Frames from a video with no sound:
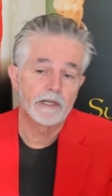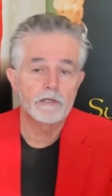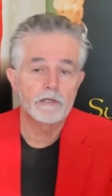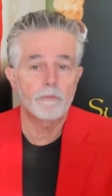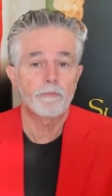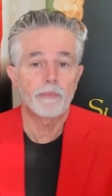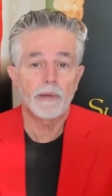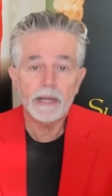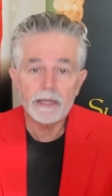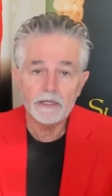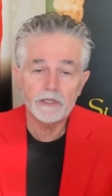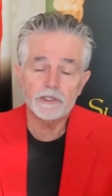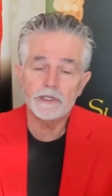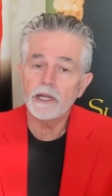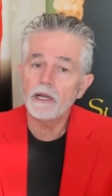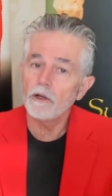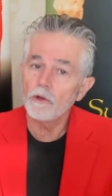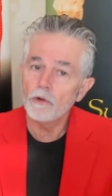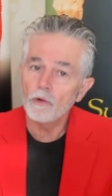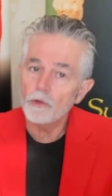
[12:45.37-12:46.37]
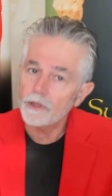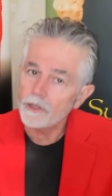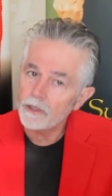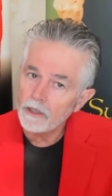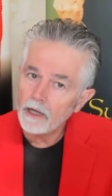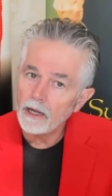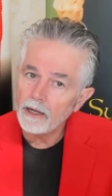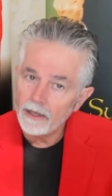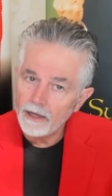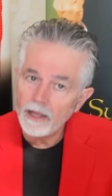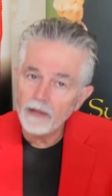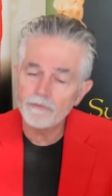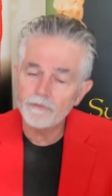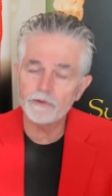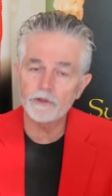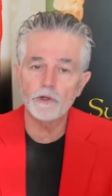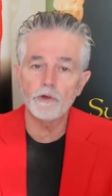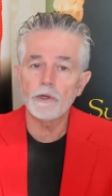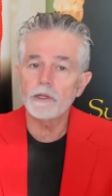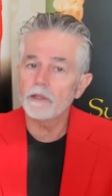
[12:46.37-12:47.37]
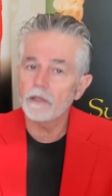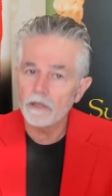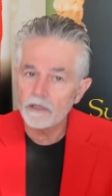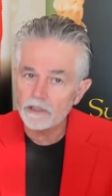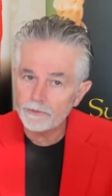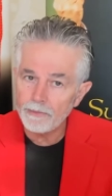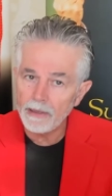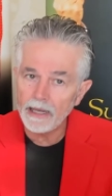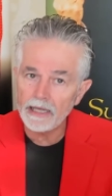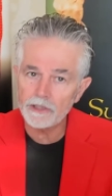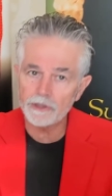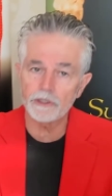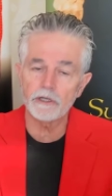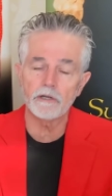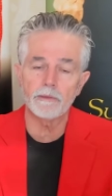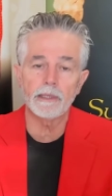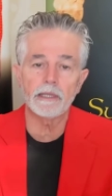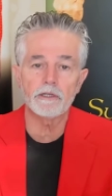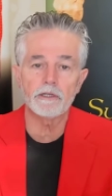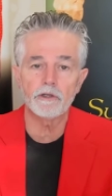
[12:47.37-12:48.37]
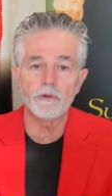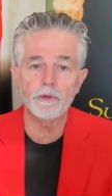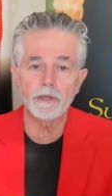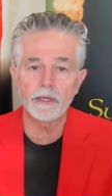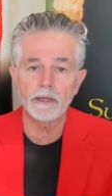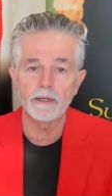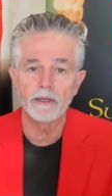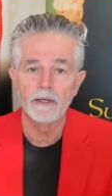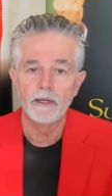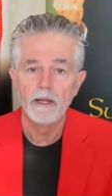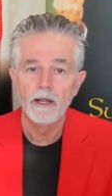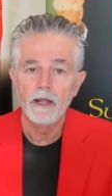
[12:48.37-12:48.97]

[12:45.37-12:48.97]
to practicing law that I loved doing, that I was passionate about doing,